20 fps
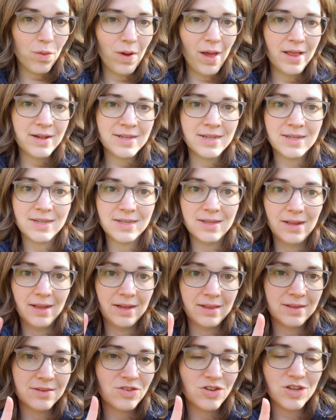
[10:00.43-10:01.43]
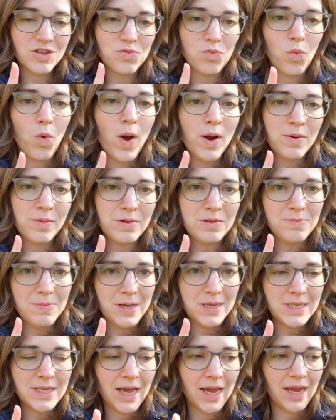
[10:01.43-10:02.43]
and just one was
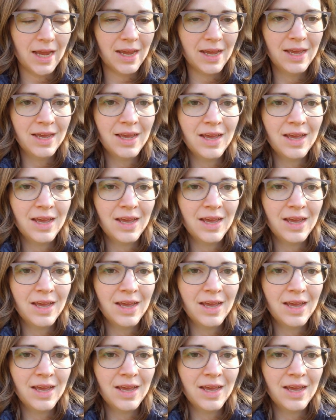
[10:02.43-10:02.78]
missing.